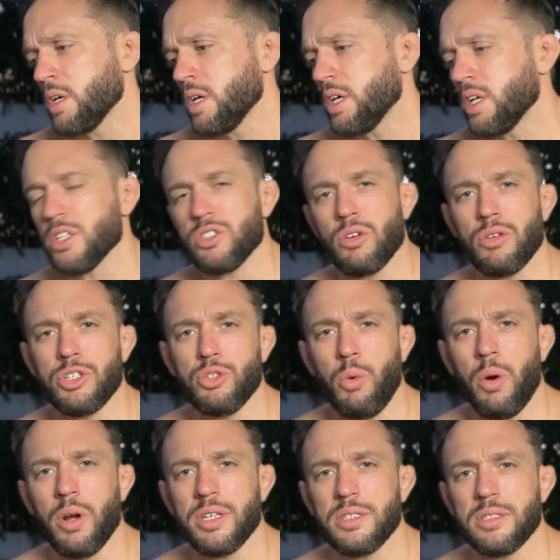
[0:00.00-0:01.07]
in his early
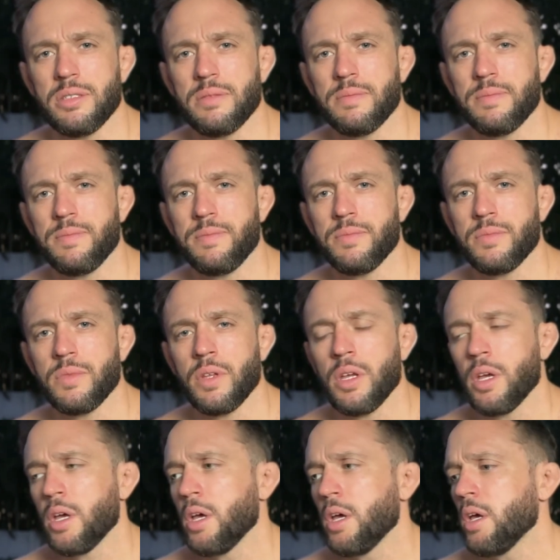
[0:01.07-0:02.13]
20s. When
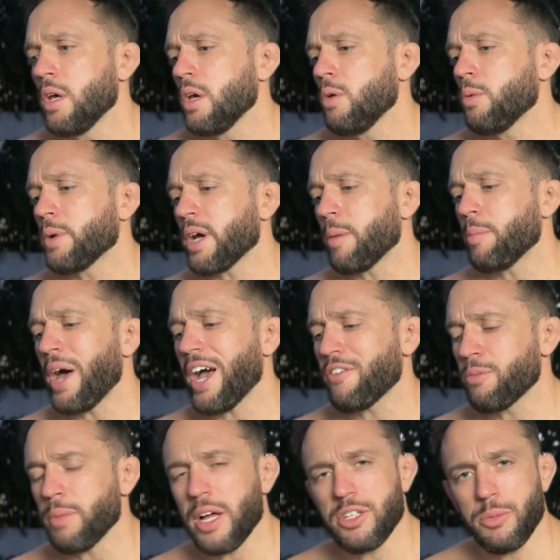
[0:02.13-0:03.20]
we got back
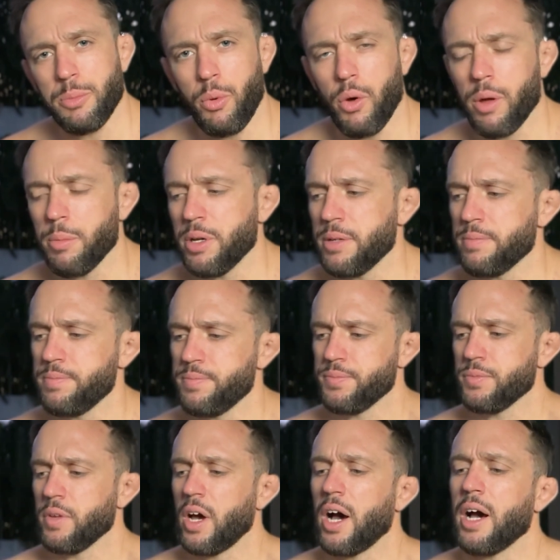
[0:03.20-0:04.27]
from that deployment,
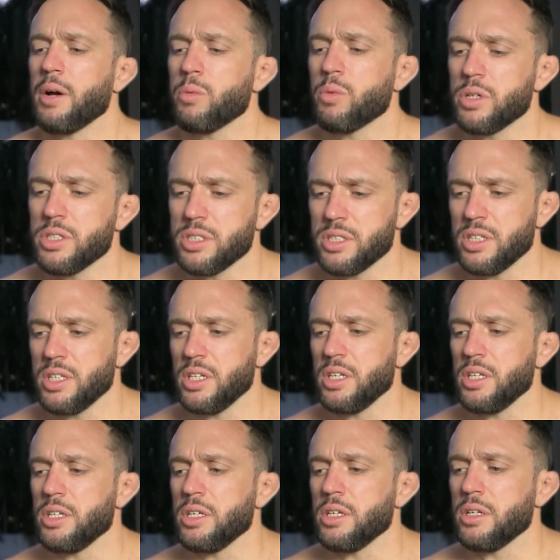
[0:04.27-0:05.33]
I was
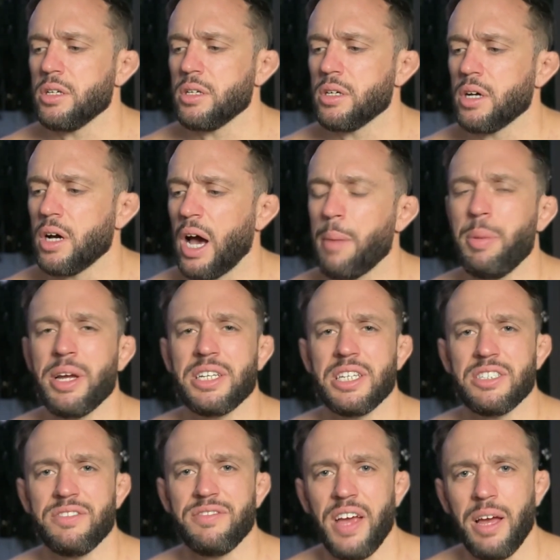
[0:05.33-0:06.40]
the I picked
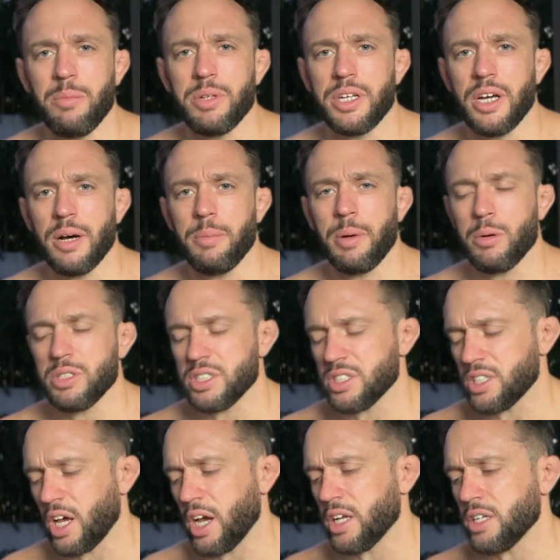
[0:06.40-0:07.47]
his family up. I was
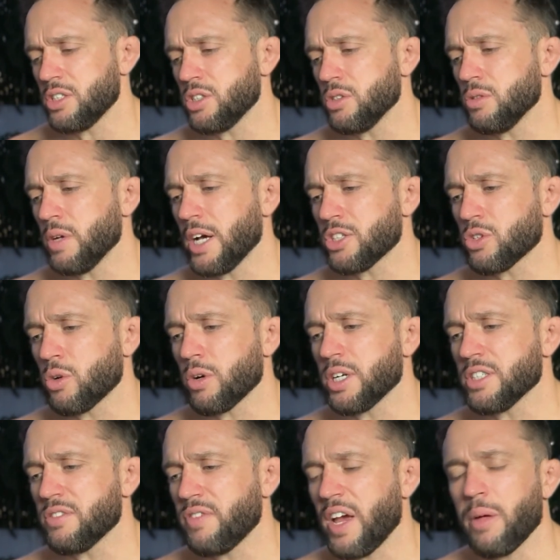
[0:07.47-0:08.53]
assigned to escort
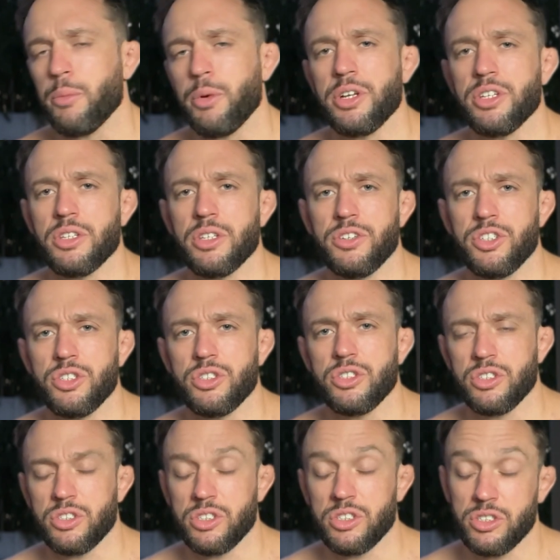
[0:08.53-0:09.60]
his family to the
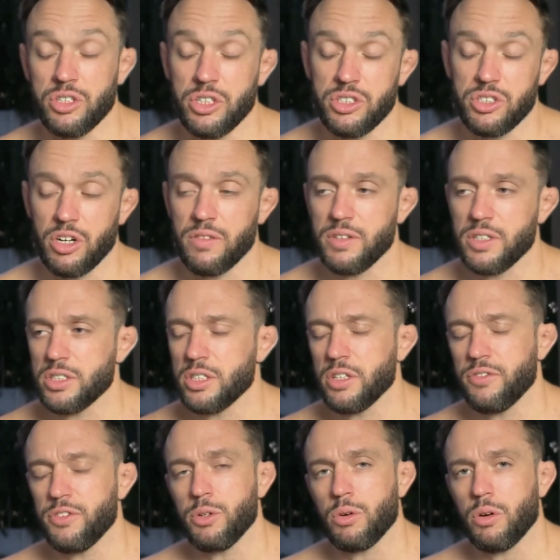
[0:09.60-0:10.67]
to the service, to the
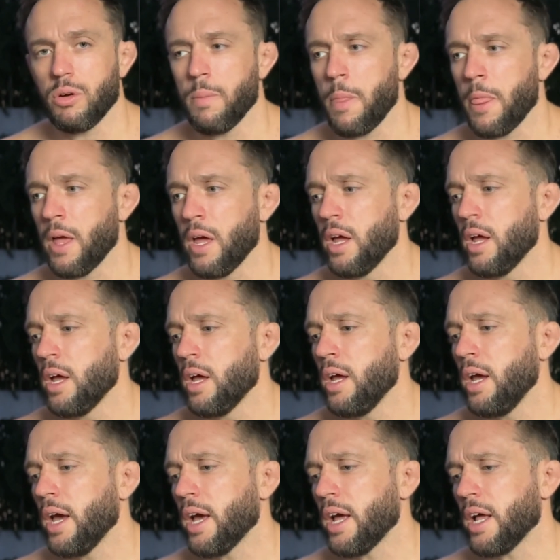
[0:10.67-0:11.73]
funeral,
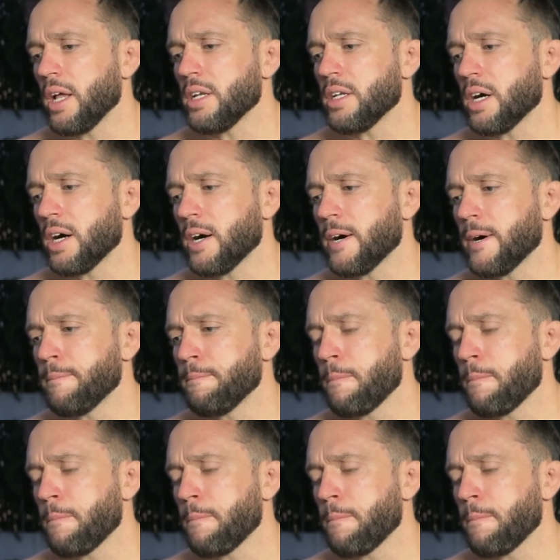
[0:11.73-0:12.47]
and uh,